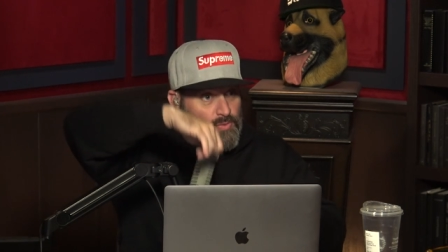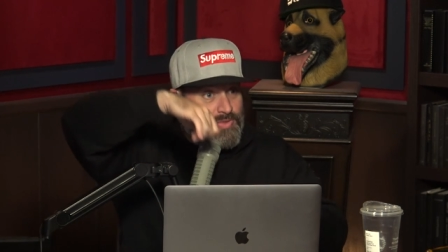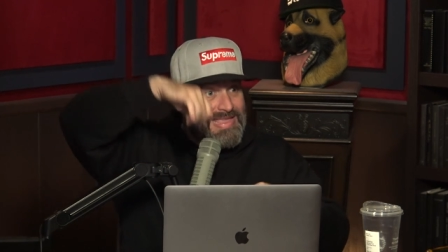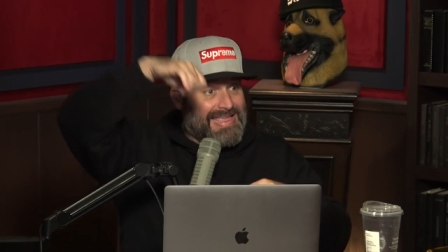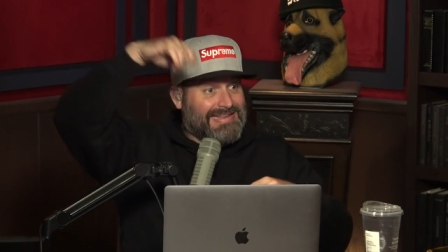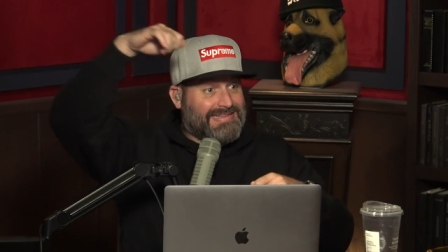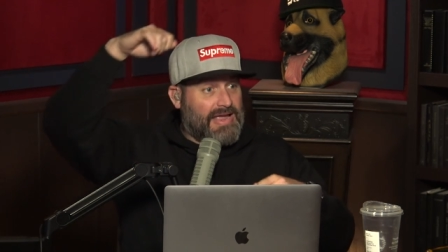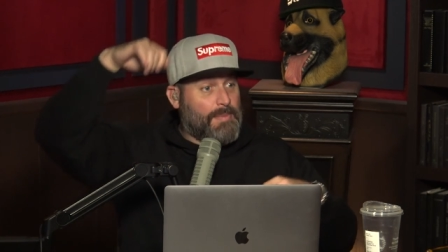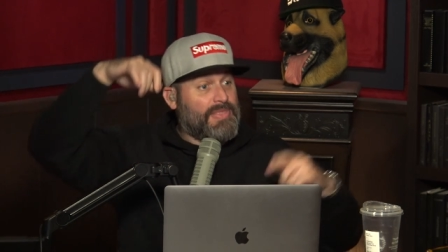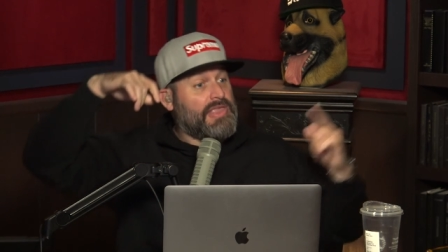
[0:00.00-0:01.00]
it through the
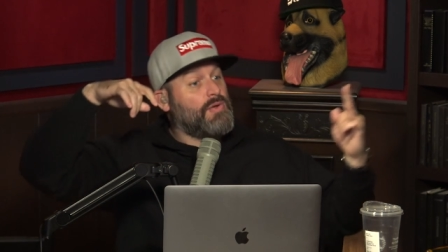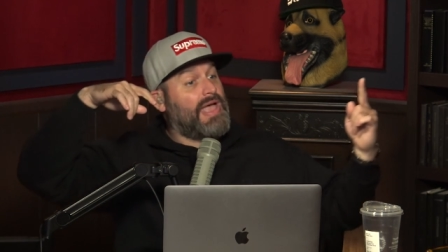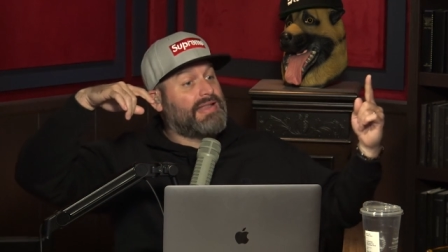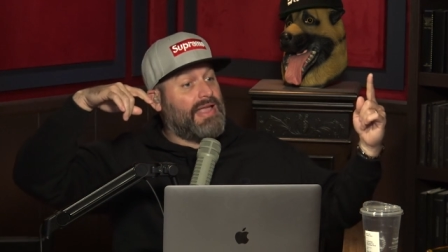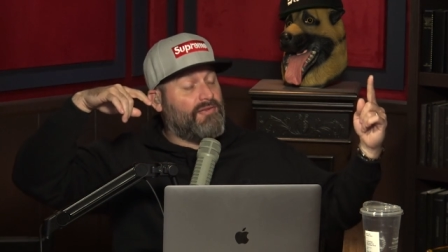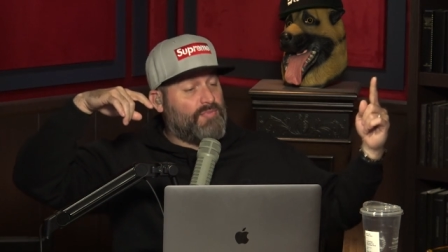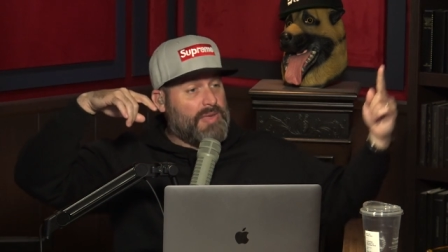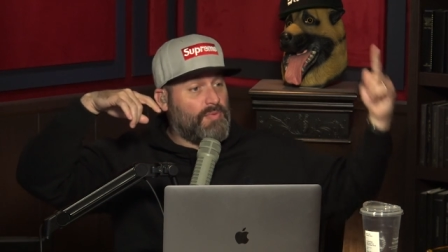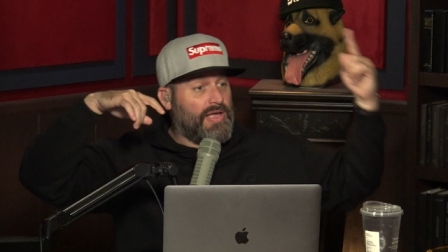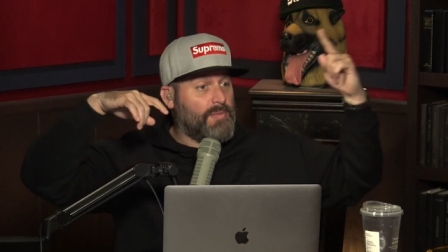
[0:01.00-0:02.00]
entire. But then you had to have
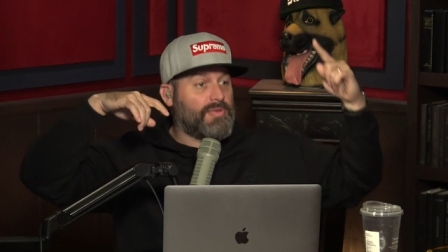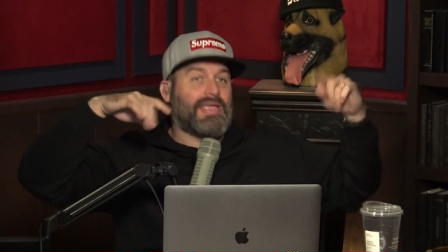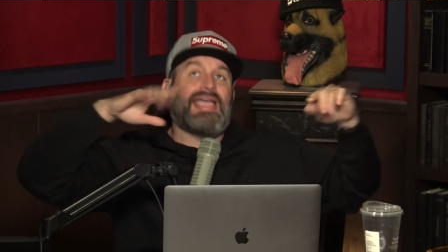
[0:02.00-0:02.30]
people help you,